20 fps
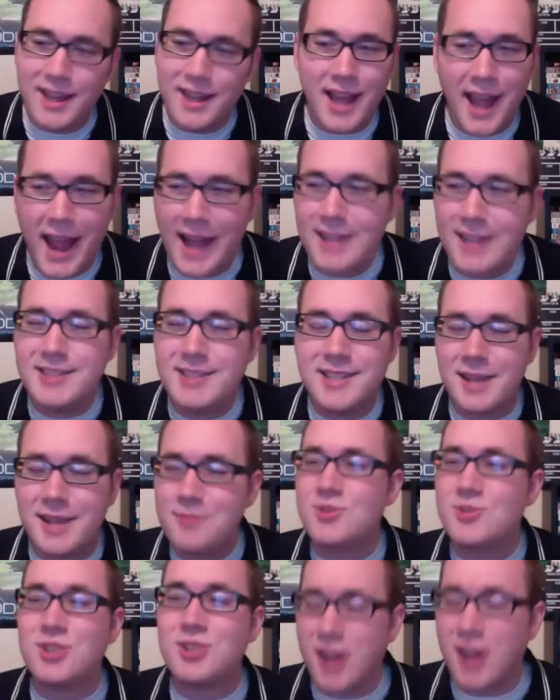
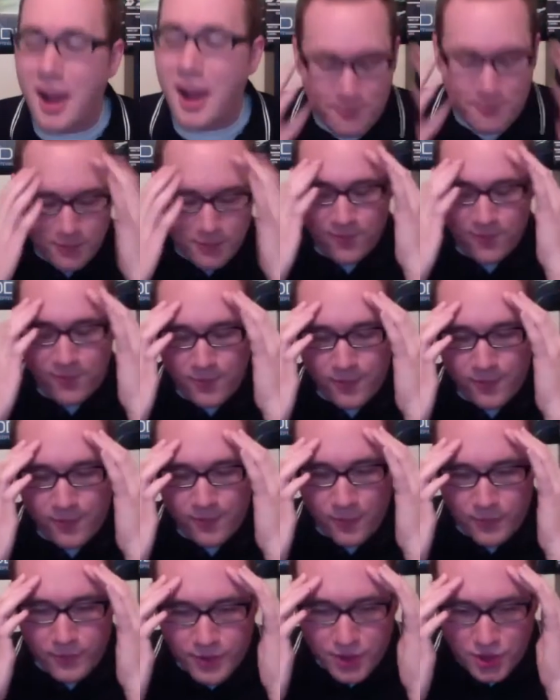I'm
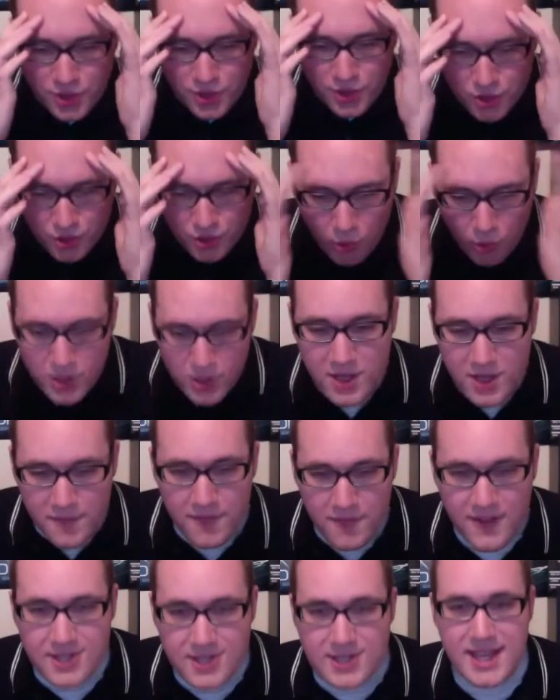solely
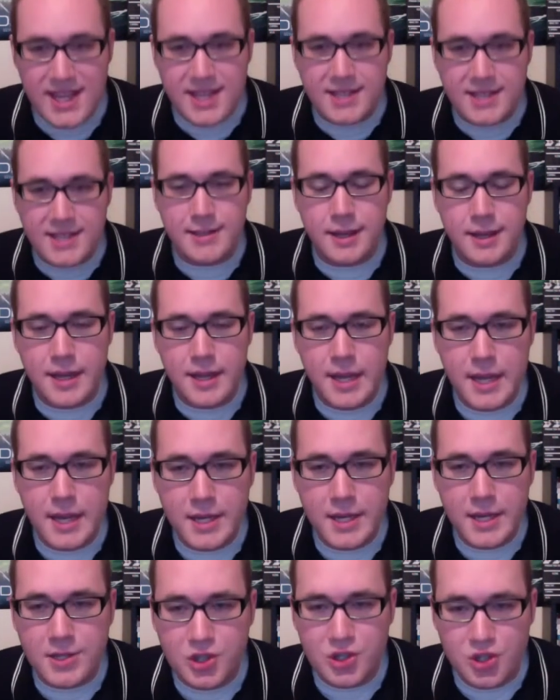convinced that
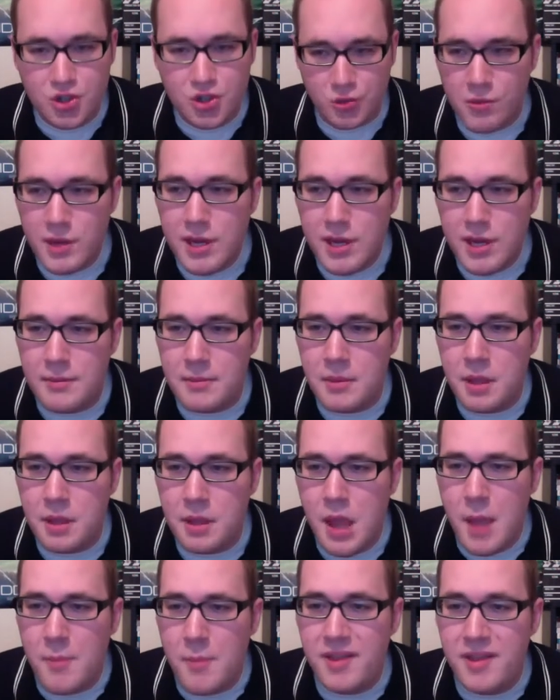it's a dream,
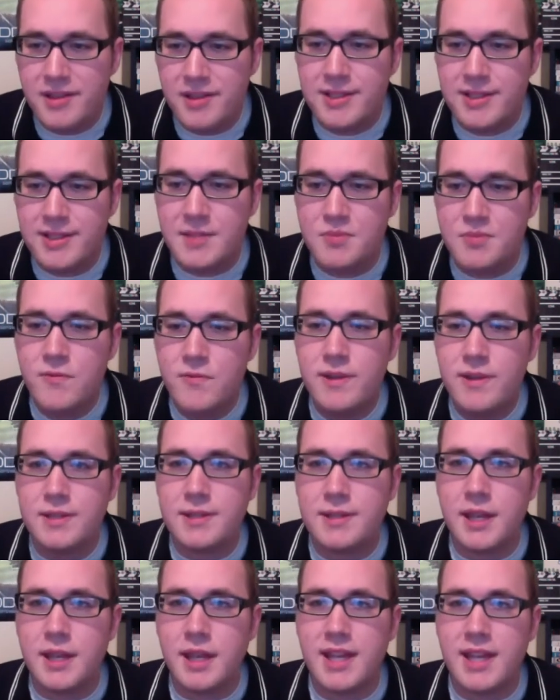because this movie
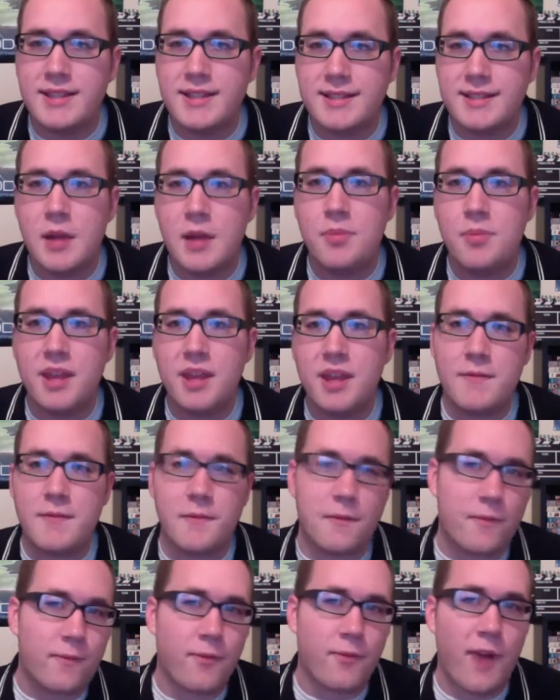is like, it's set up like in
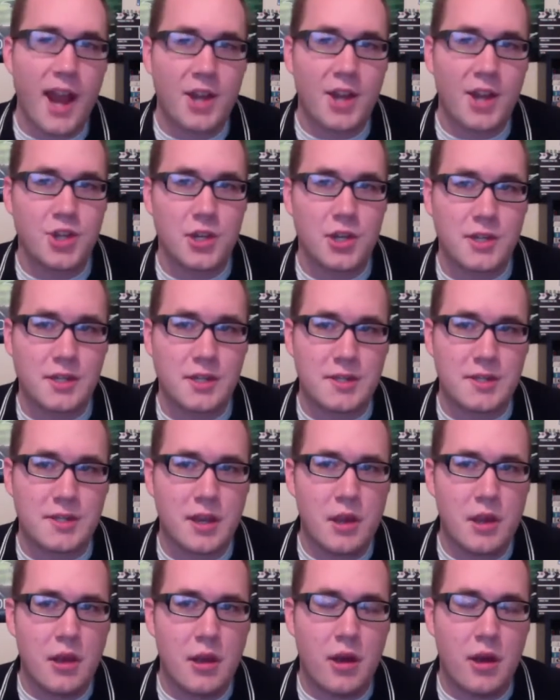fractions
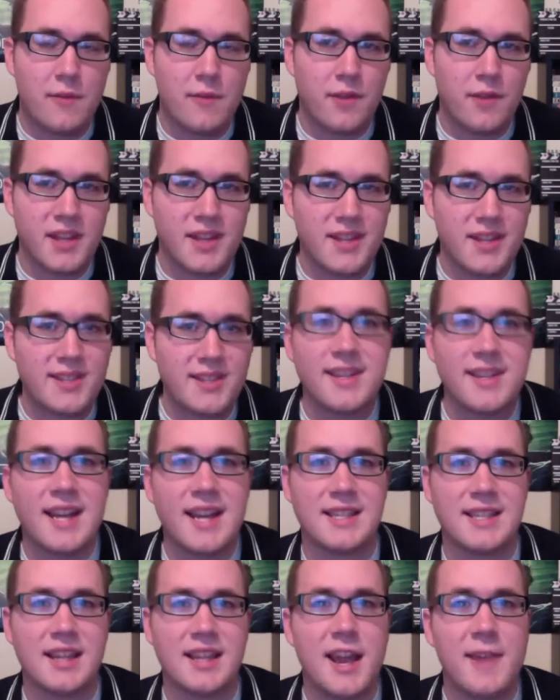of like this
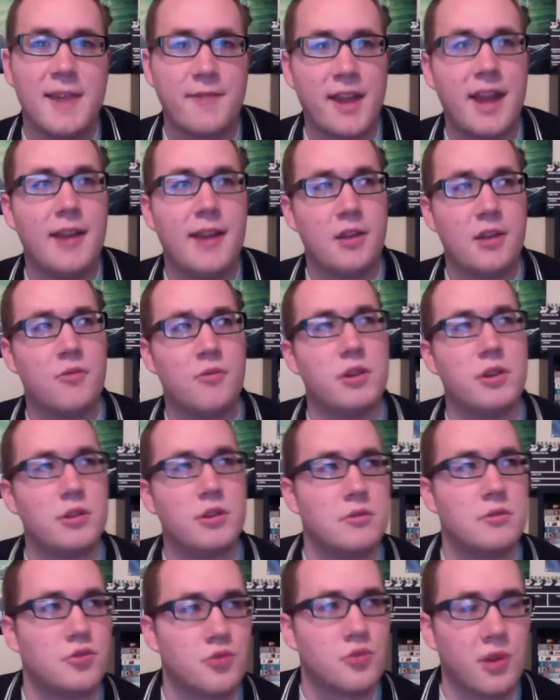guy's life, kind of like what
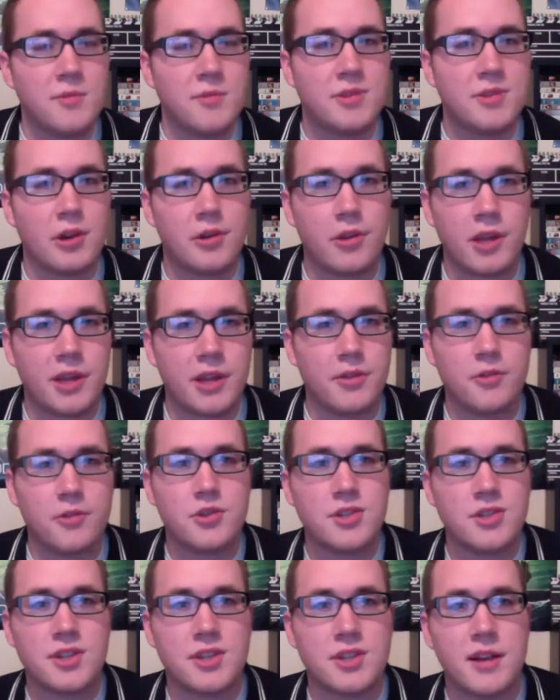dreams are. Like, they're
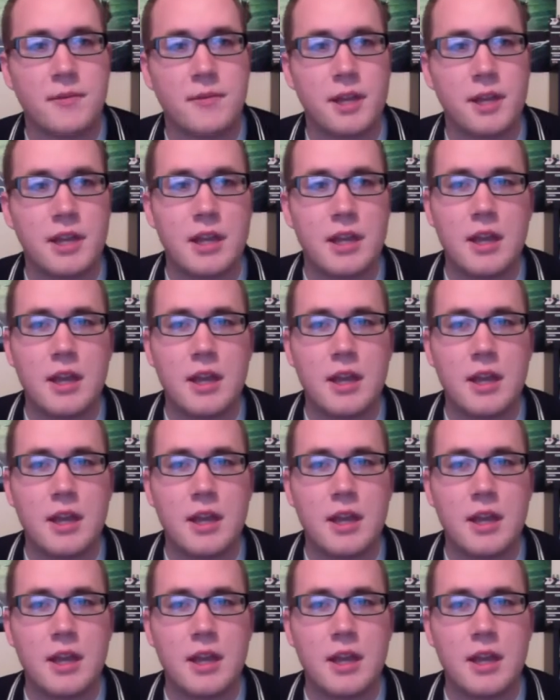just kind of like